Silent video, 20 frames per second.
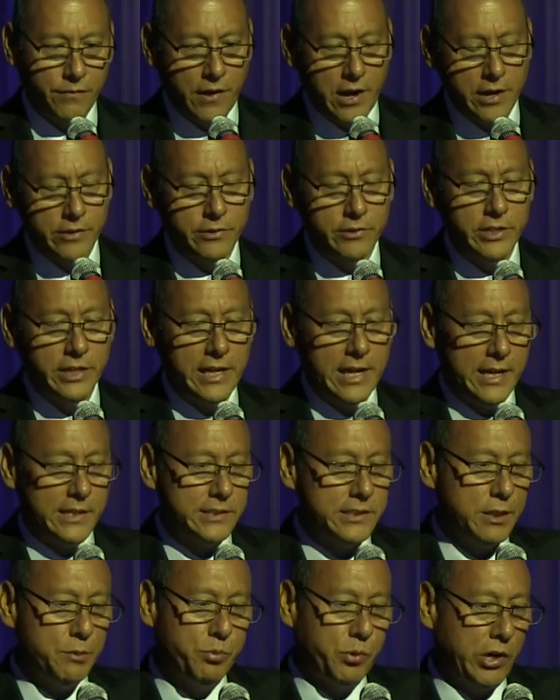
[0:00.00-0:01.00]
Father, you
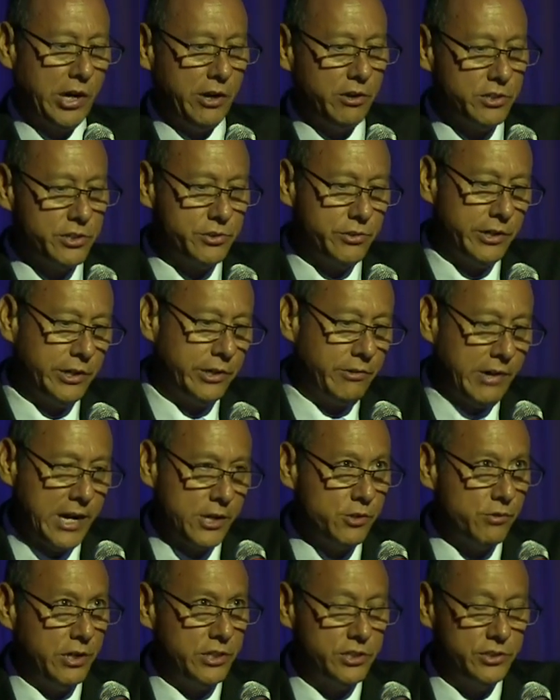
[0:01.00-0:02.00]
can't say prayers during
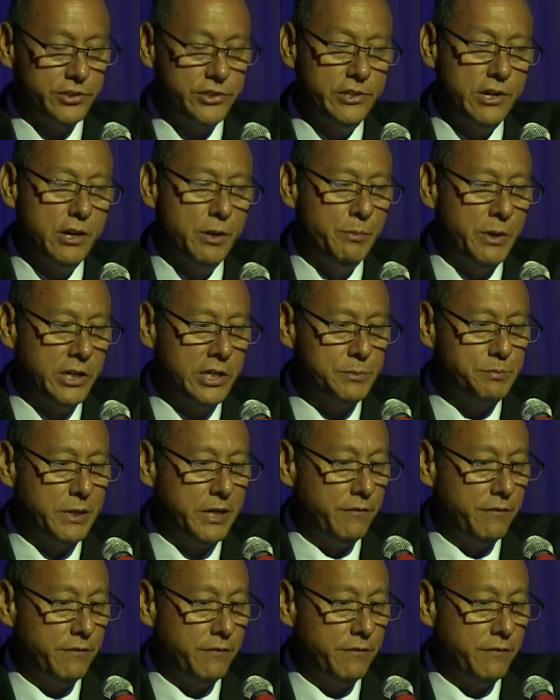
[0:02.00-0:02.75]
graduation ceremonies,